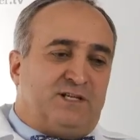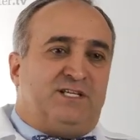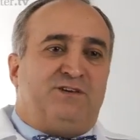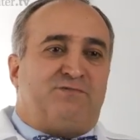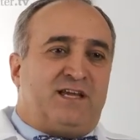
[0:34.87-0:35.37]

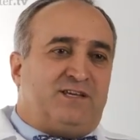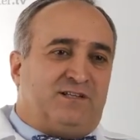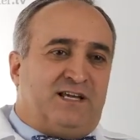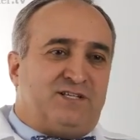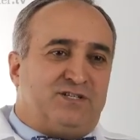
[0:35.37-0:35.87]

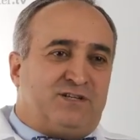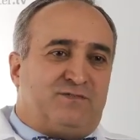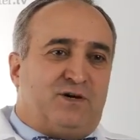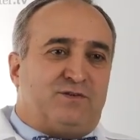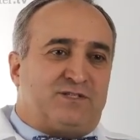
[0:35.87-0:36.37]
deregulation of
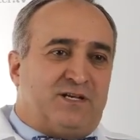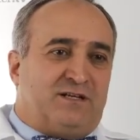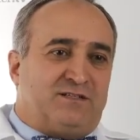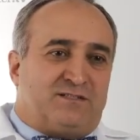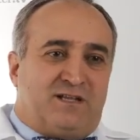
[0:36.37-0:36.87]
those
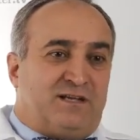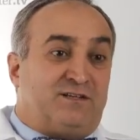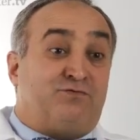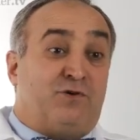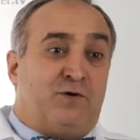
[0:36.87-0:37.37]
cells. They
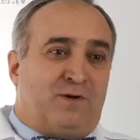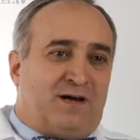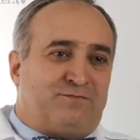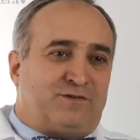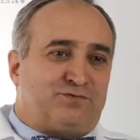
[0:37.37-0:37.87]
grow out
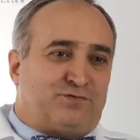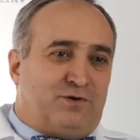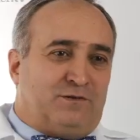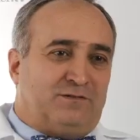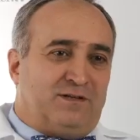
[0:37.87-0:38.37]
of
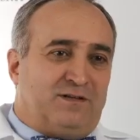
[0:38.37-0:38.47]
control.